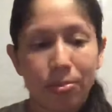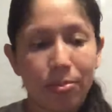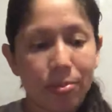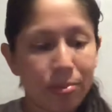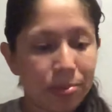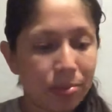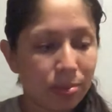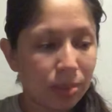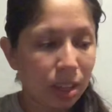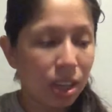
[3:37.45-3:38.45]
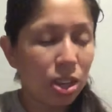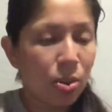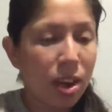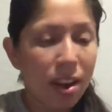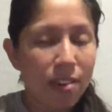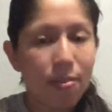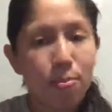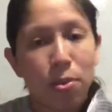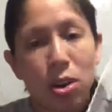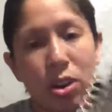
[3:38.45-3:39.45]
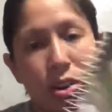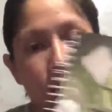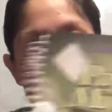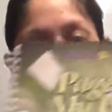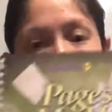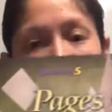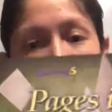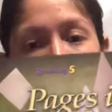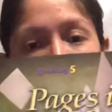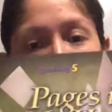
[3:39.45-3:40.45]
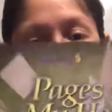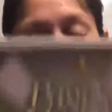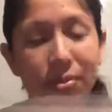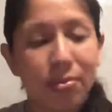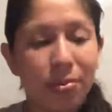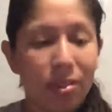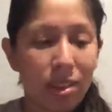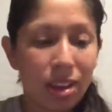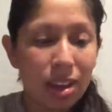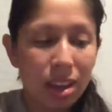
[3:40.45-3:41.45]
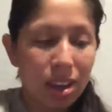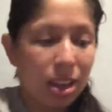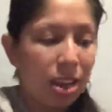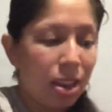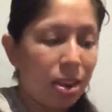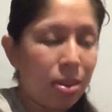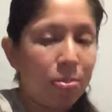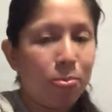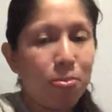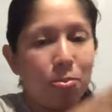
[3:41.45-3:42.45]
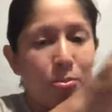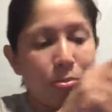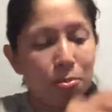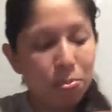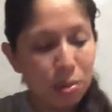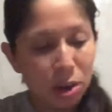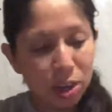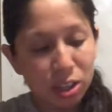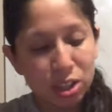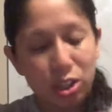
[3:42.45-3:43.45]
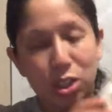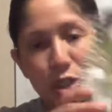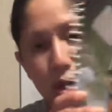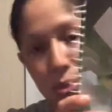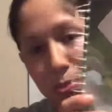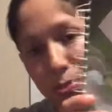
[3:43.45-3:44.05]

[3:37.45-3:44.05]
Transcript: And you have part 1 and part 2.